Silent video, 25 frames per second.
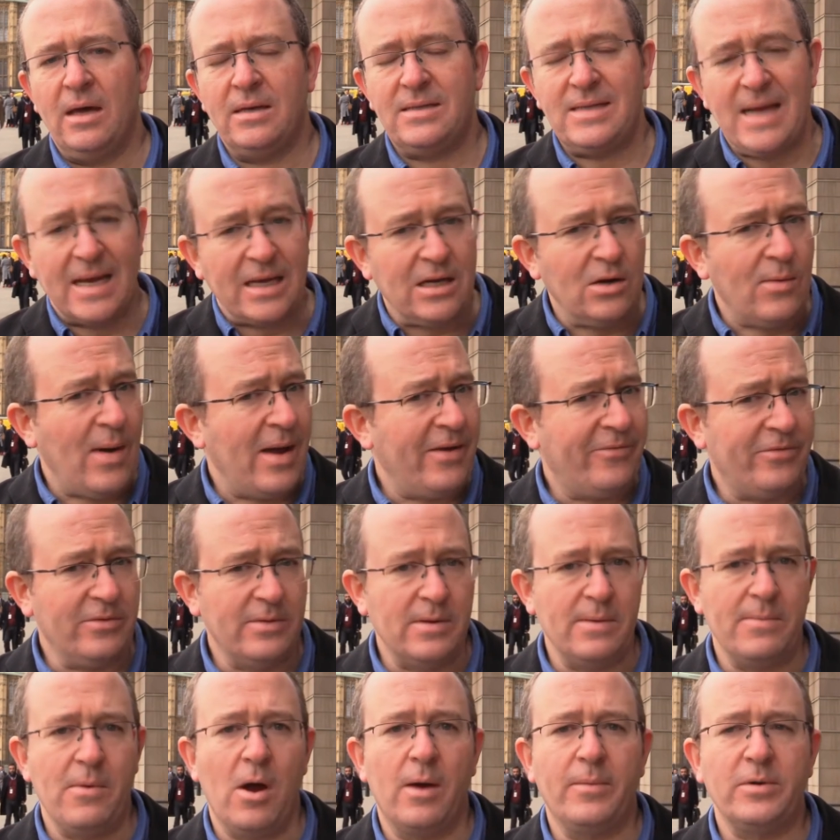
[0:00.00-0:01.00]
taken away
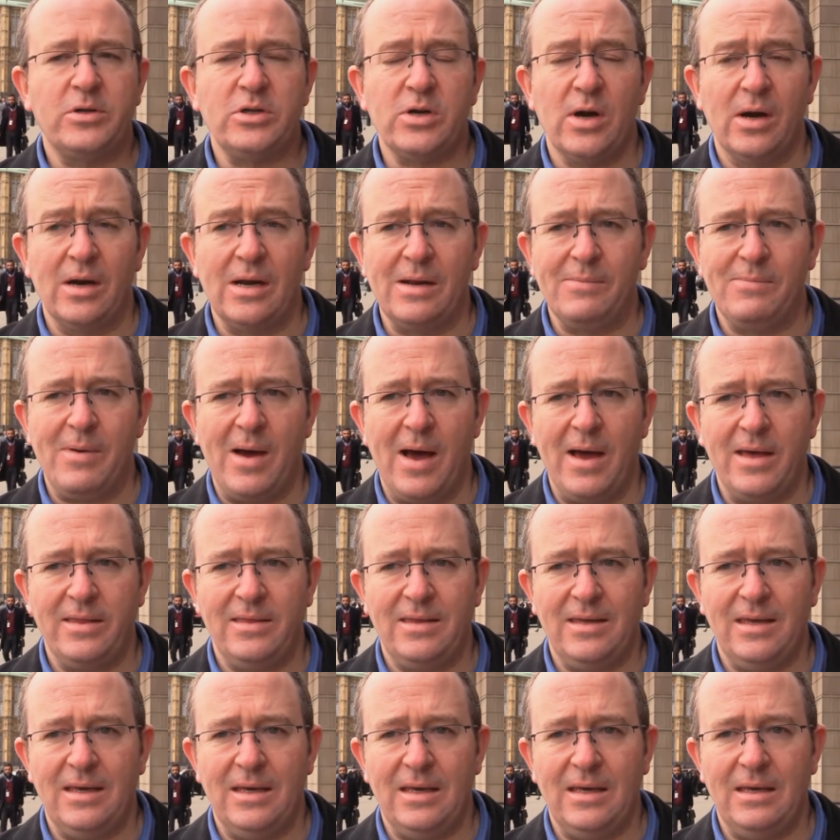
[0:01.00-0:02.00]
from them arbitrarily by
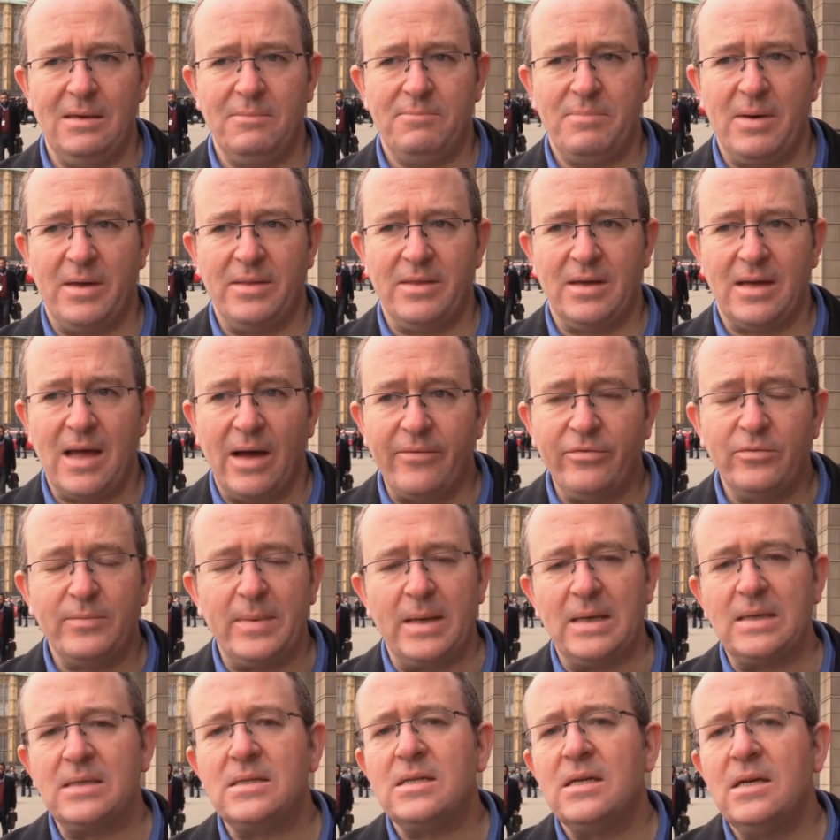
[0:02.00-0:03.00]
the
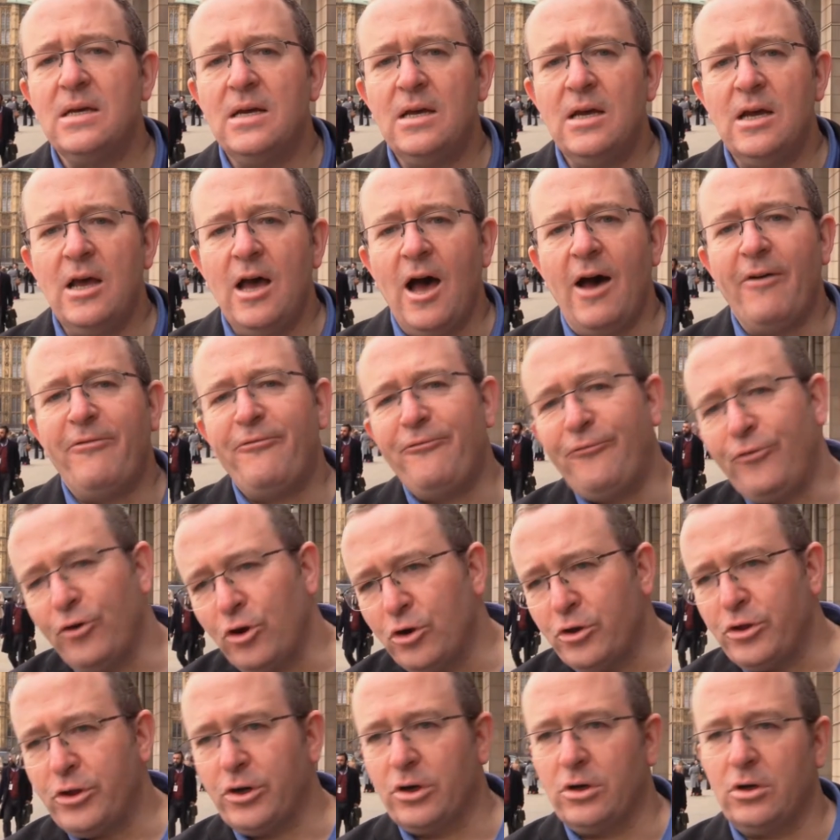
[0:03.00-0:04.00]
government, a
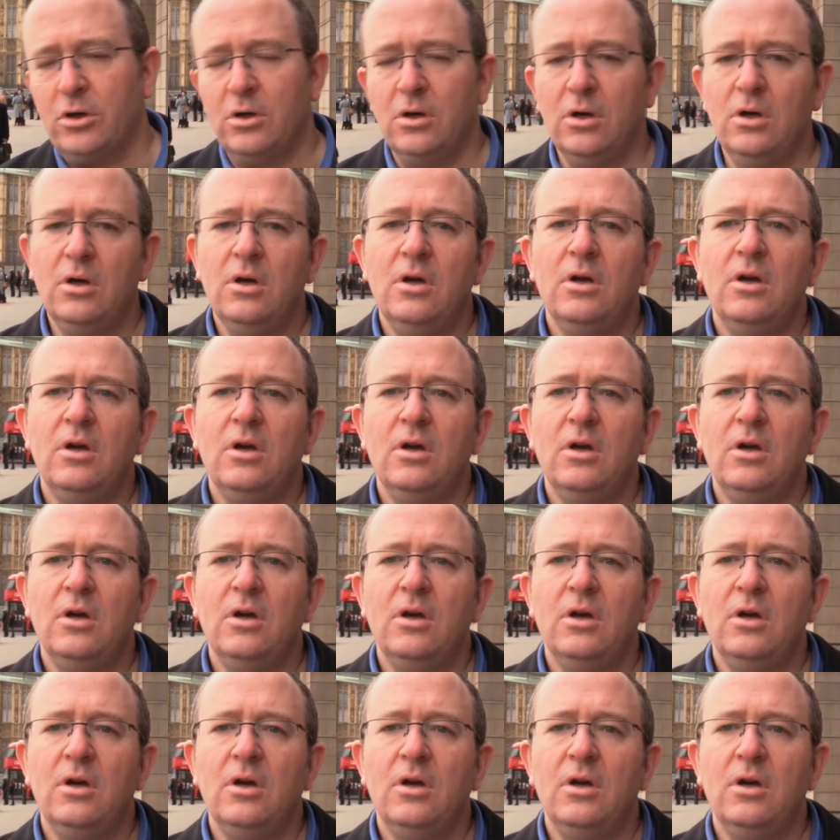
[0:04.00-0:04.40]
further,